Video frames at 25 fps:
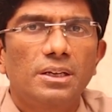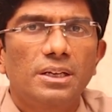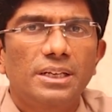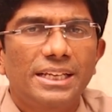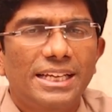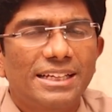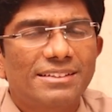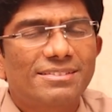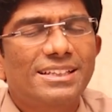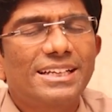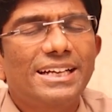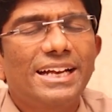
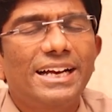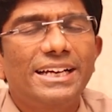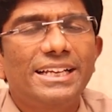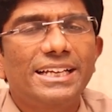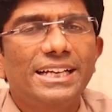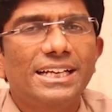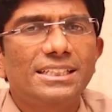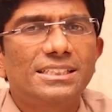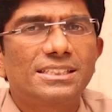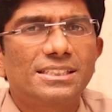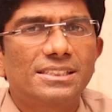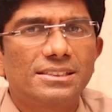
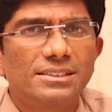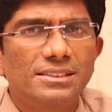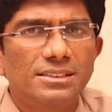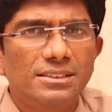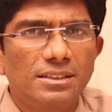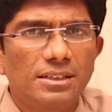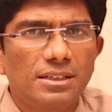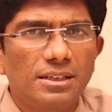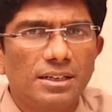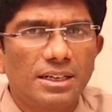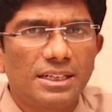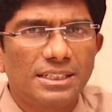
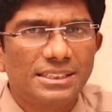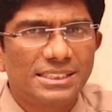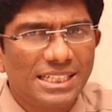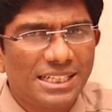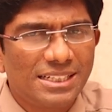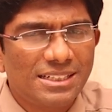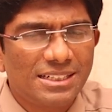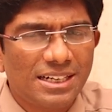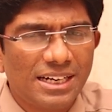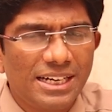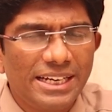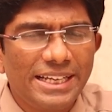SIADH
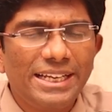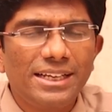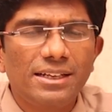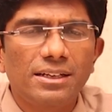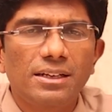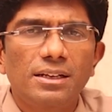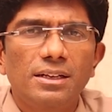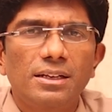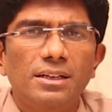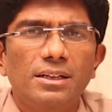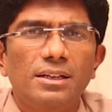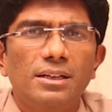
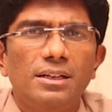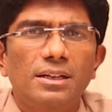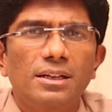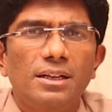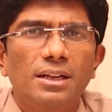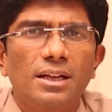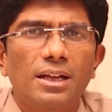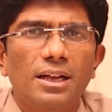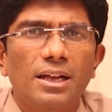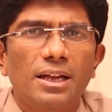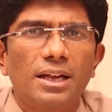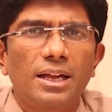generally,
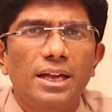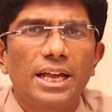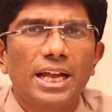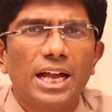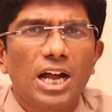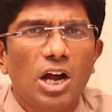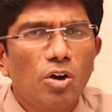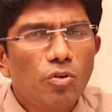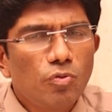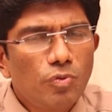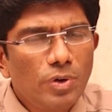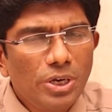
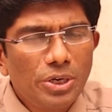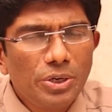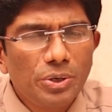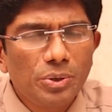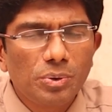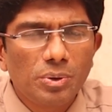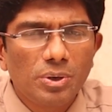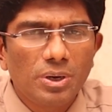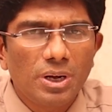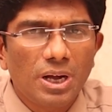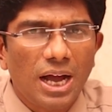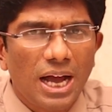how will
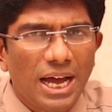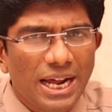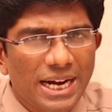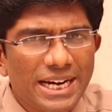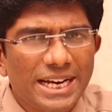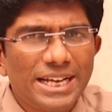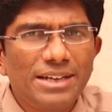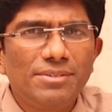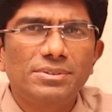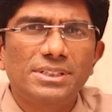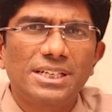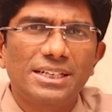you
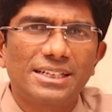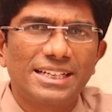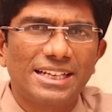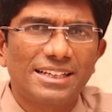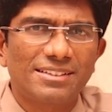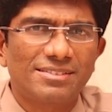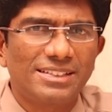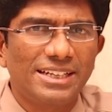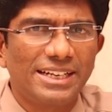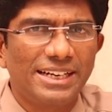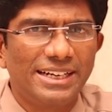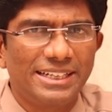arrive that
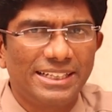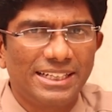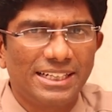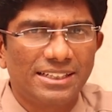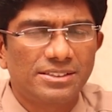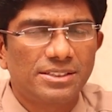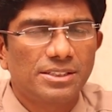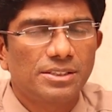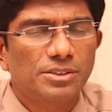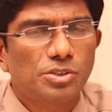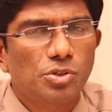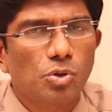
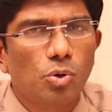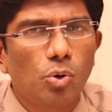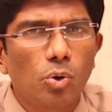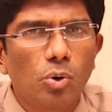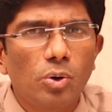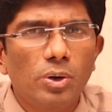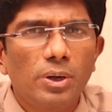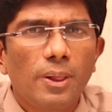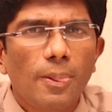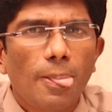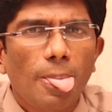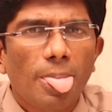SIADH?
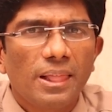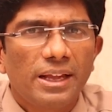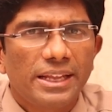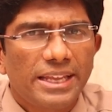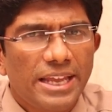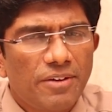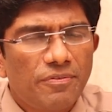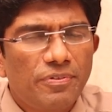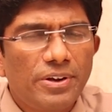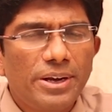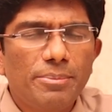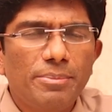So,
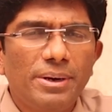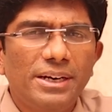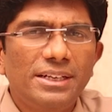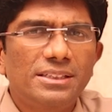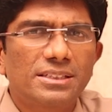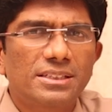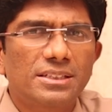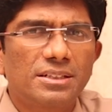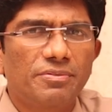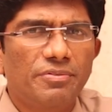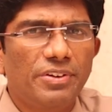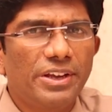every
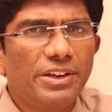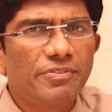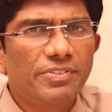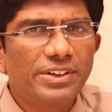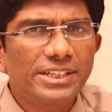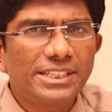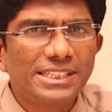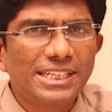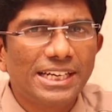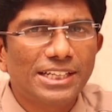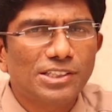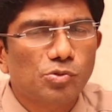month we
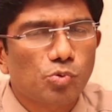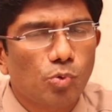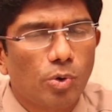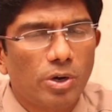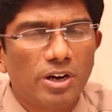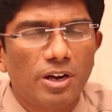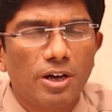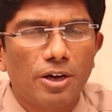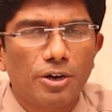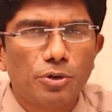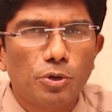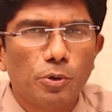witness
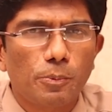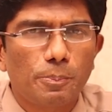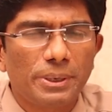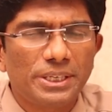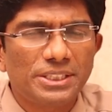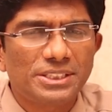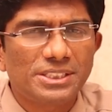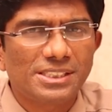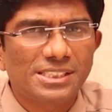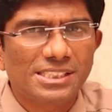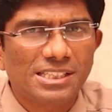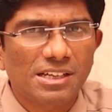1 or 2
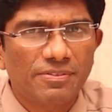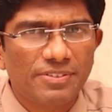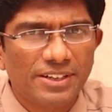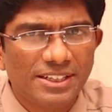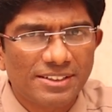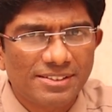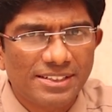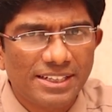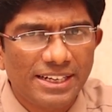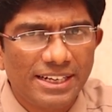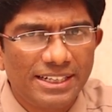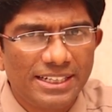patients of
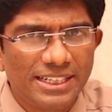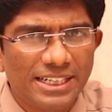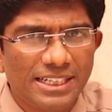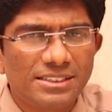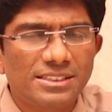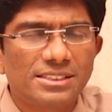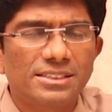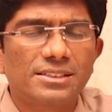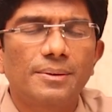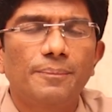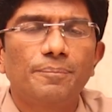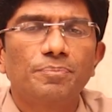
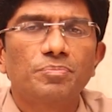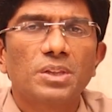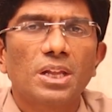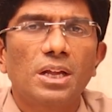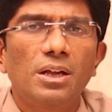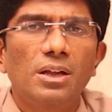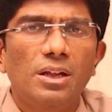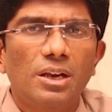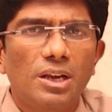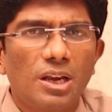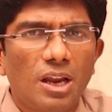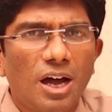SIADH.
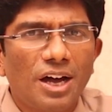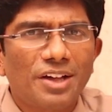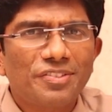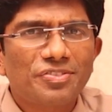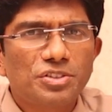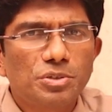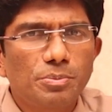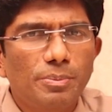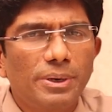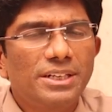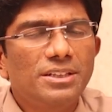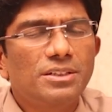
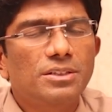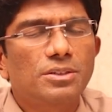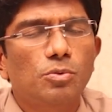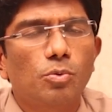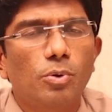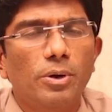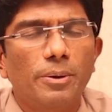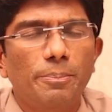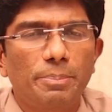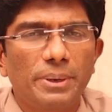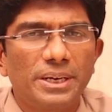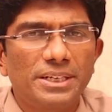Last month,
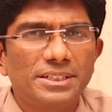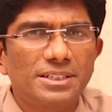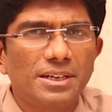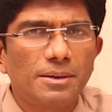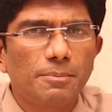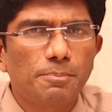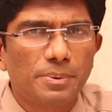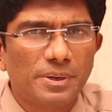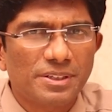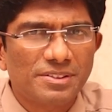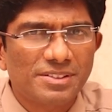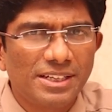one
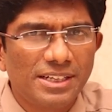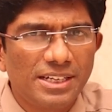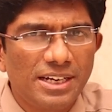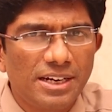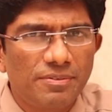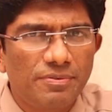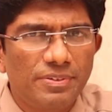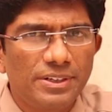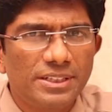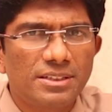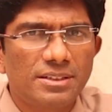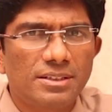patient
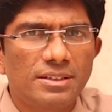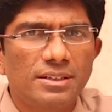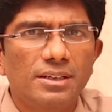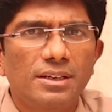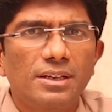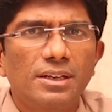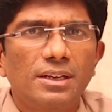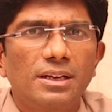presented with